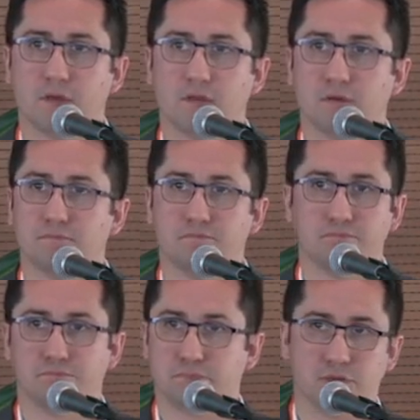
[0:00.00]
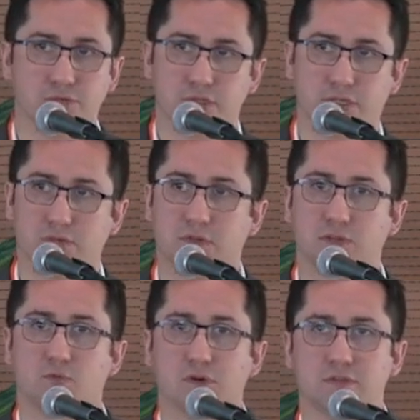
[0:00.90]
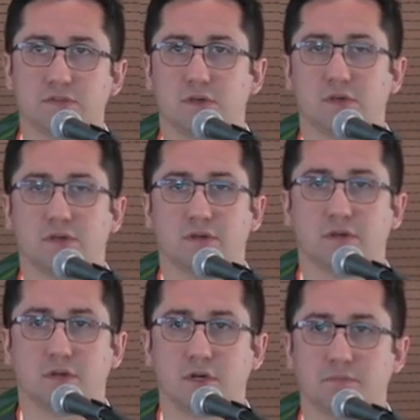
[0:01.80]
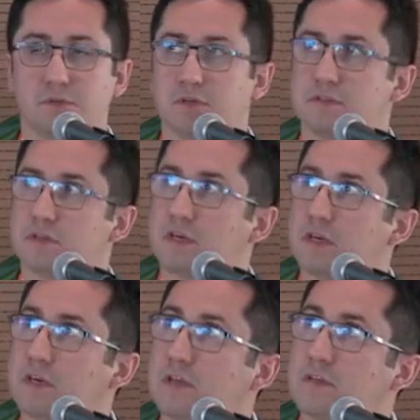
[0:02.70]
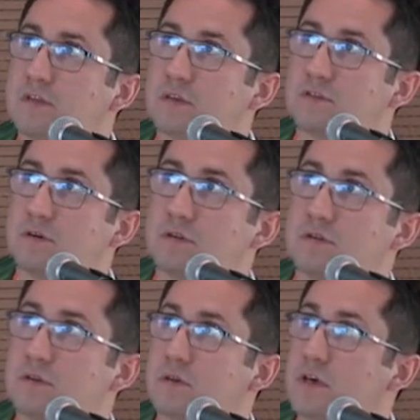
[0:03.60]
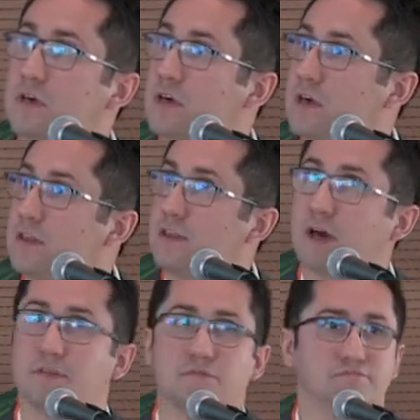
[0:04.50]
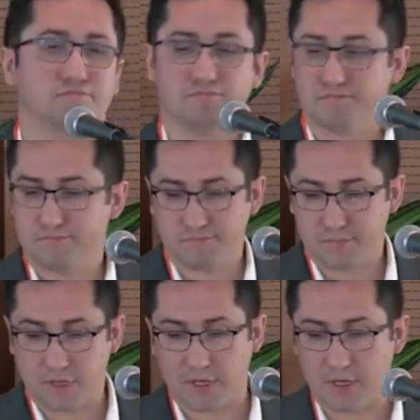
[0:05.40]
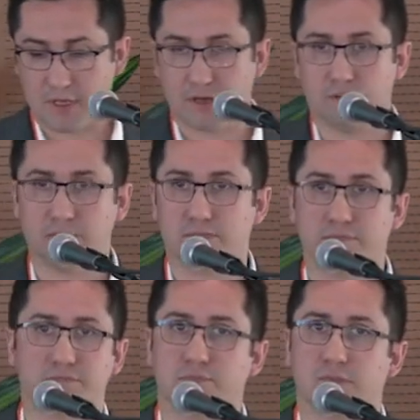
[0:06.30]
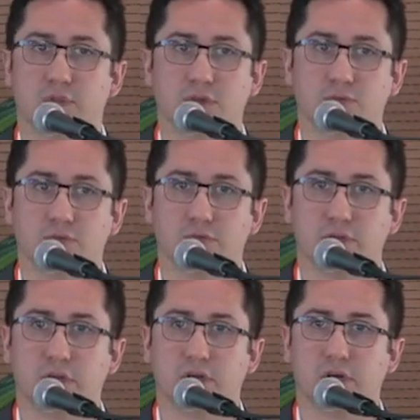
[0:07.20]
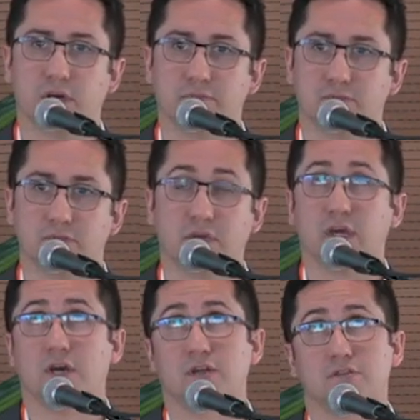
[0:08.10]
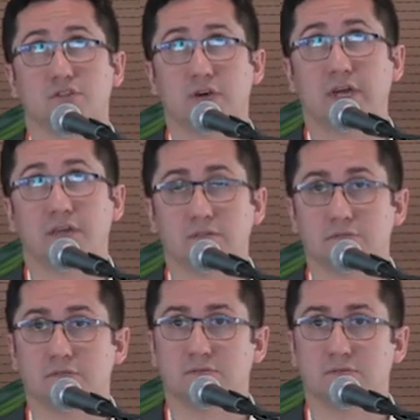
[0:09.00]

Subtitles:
the Pure team that was helping us, they told that they were trying